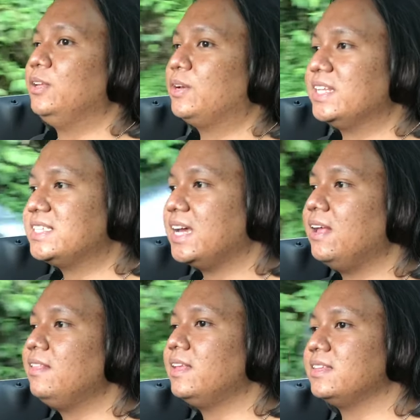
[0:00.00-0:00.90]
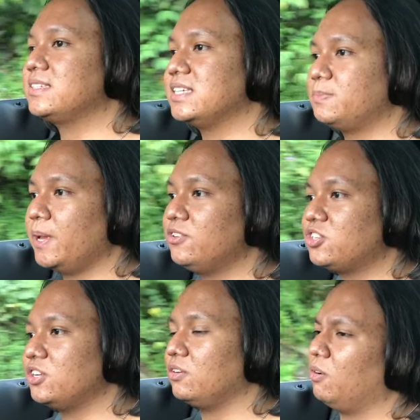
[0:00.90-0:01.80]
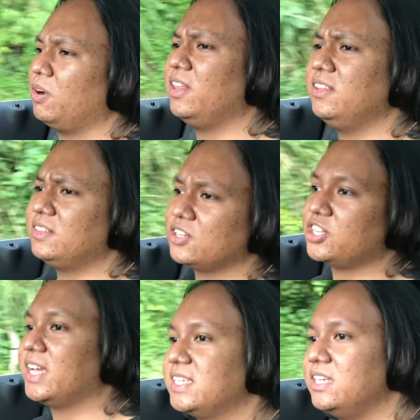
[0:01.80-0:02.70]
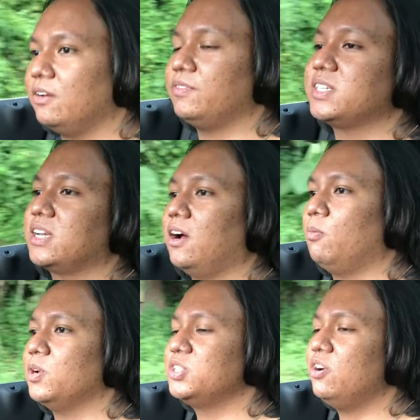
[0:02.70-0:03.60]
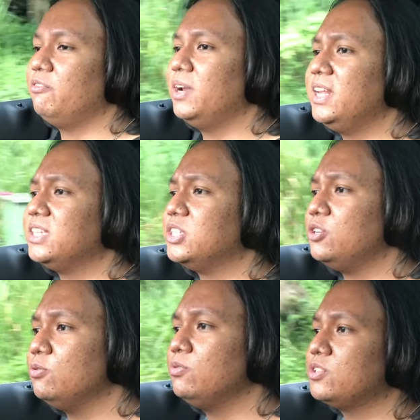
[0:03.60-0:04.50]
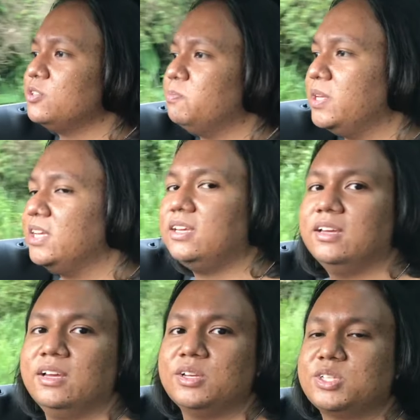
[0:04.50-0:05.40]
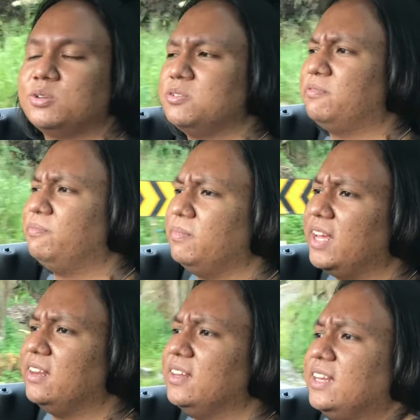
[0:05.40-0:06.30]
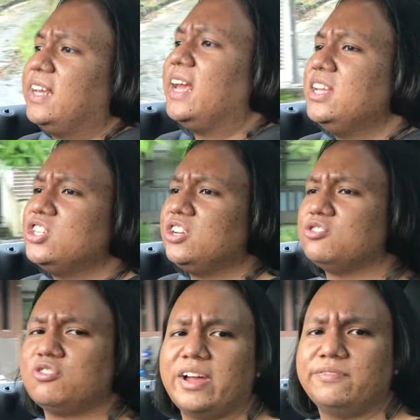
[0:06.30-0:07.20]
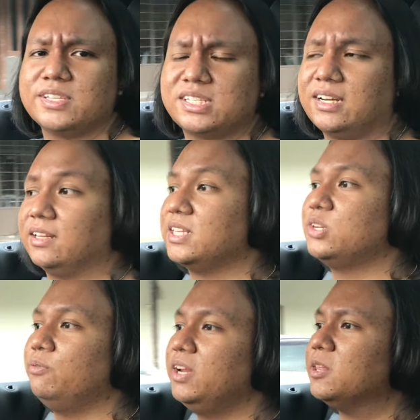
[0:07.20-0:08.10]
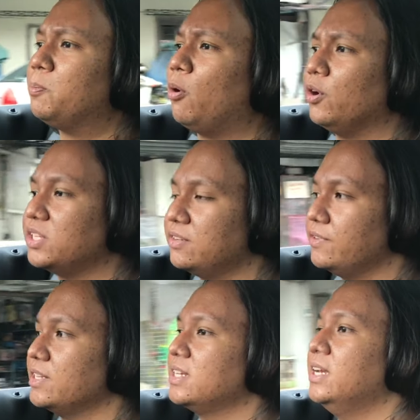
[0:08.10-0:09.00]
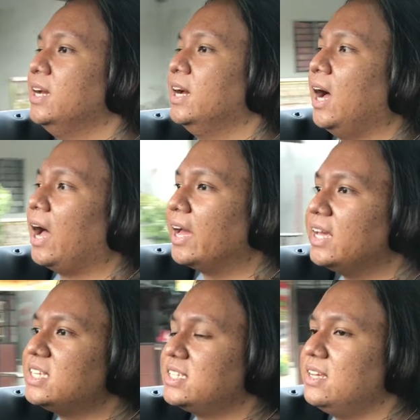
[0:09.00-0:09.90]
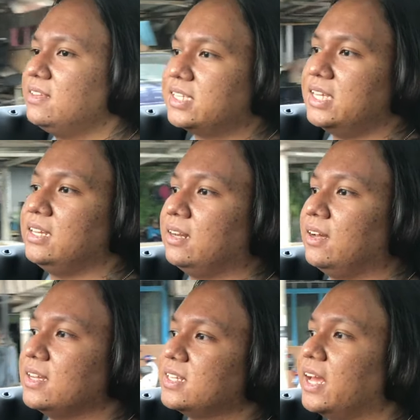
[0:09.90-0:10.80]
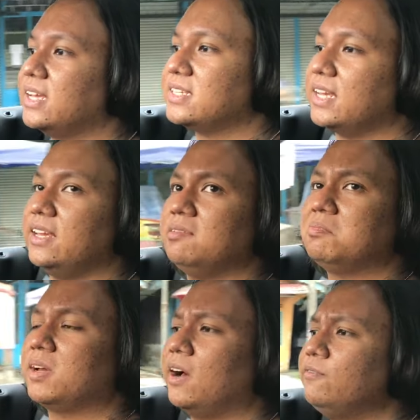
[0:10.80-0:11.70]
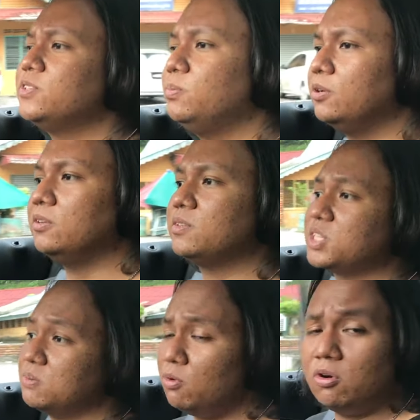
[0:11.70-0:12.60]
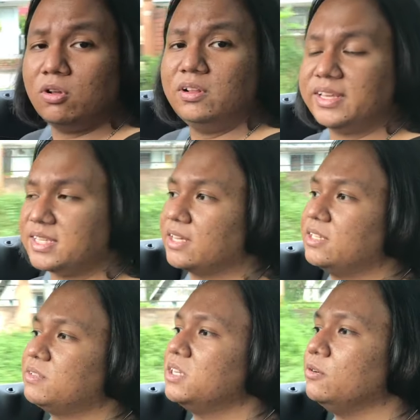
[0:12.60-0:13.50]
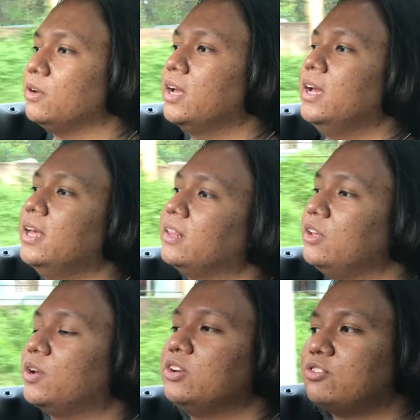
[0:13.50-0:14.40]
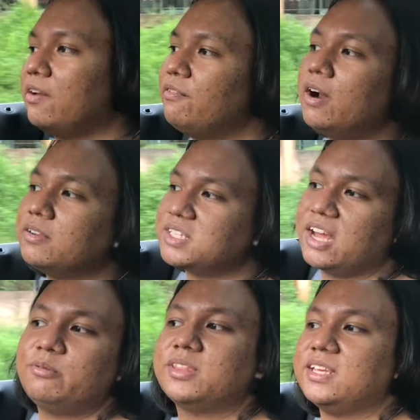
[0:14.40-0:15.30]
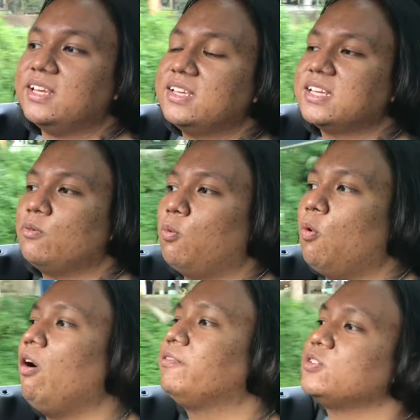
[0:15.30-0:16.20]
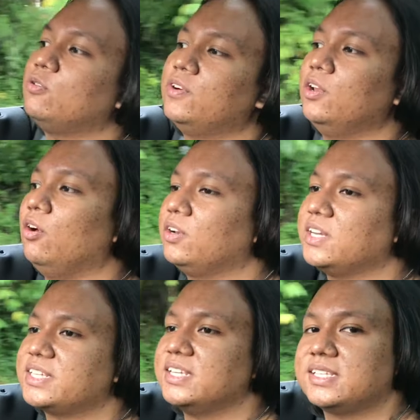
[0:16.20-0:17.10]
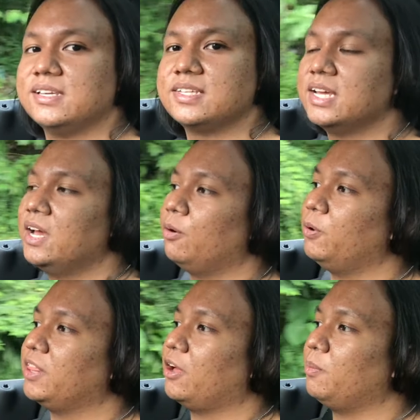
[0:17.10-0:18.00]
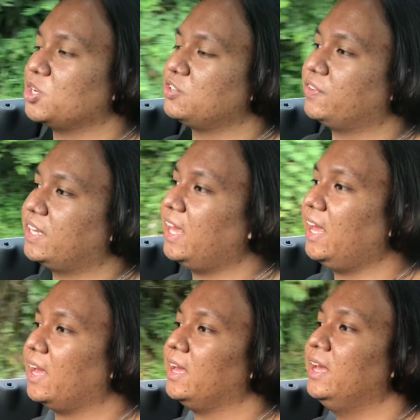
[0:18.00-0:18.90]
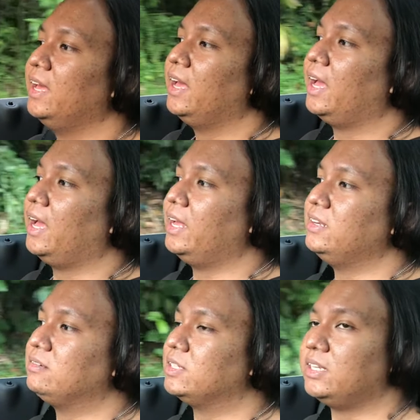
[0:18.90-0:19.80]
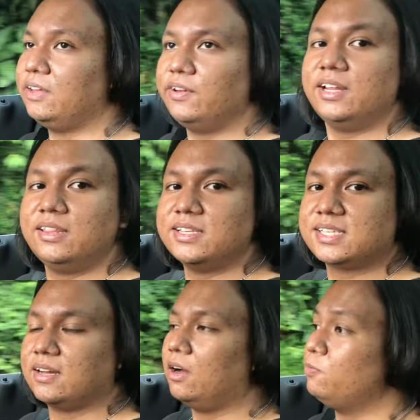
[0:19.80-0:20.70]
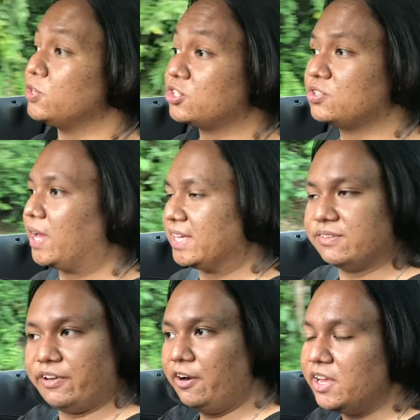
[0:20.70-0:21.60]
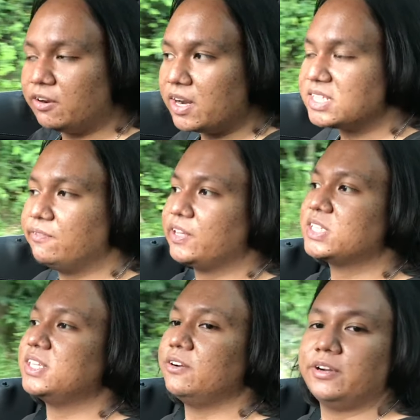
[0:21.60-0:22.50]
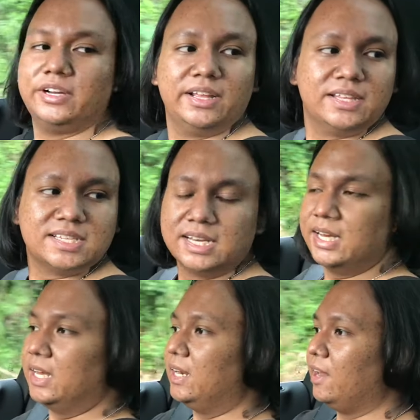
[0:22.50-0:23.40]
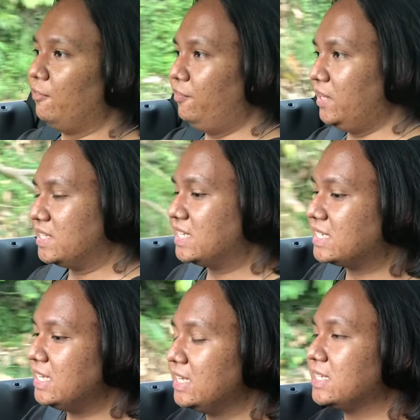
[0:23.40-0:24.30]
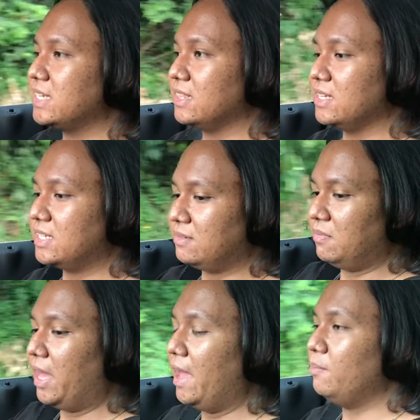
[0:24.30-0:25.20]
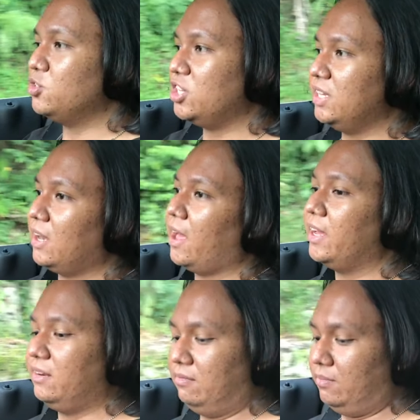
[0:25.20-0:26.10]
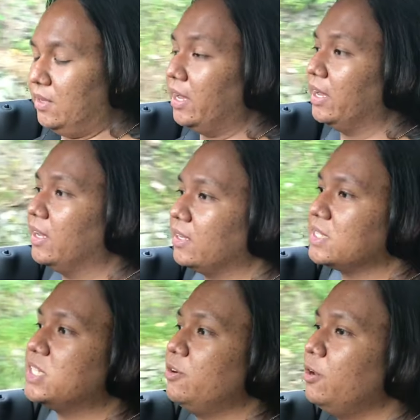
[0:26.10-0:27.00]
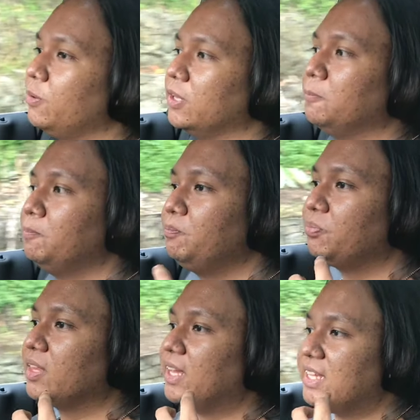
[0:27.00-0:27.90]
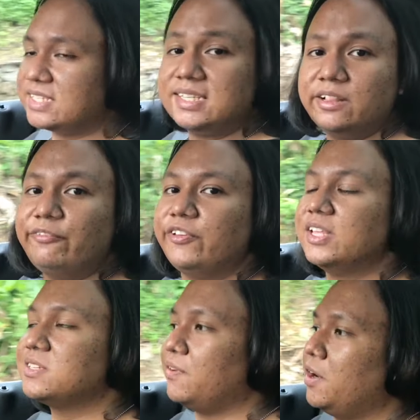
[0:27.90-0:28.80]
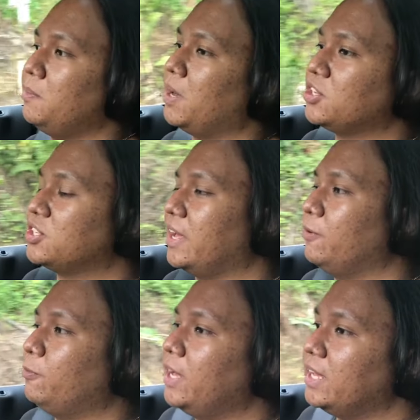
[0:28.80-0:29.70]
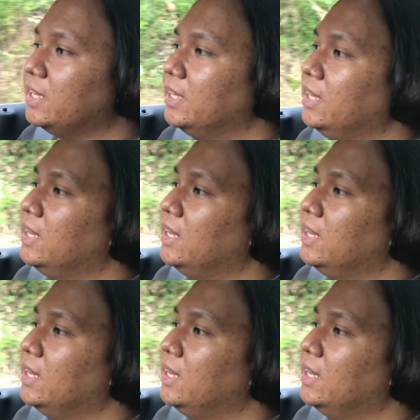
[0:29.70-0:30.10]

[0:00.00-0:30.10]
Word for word: You can tell that the suspension, or rather the chassis of this car, was not really tuned to be sort of an engaging driver's car. That's not really the point of it. I see the C Class as a comfortable, small executive saloon that you can drive around town with ease and waft over long distances without much of a care. And even in this car, which has a very aggressive exterior and these lovely seats and this AMG line uh, steering wheel, it still feels very much that way.